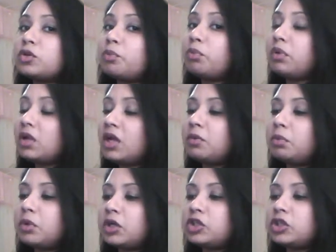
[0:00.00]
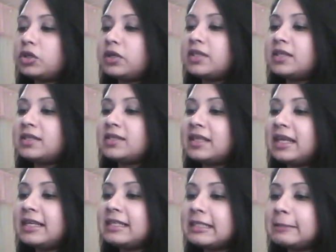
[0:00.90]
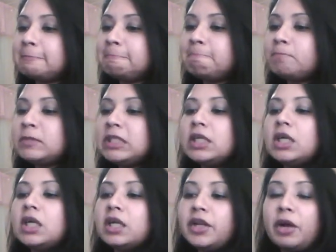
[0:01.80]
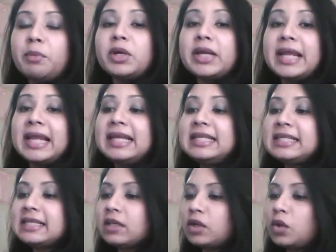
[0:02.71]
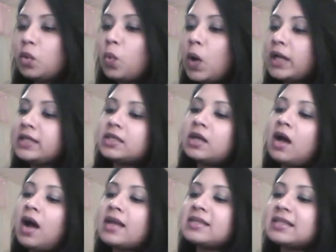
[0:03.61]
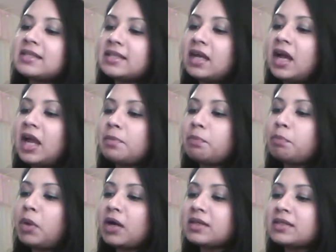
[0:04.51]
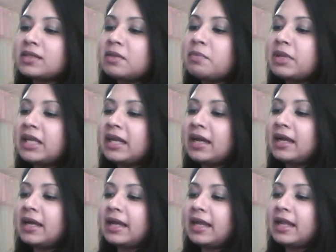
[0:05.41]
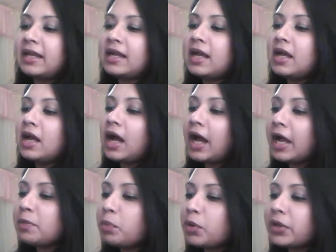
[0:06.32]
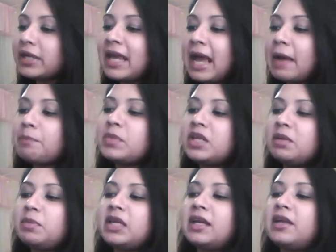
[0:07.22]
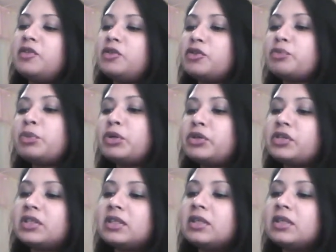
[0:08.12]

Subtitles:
blood pressure in this case. Number 8, what causes the hypoxemia and hypocapnemia in this person?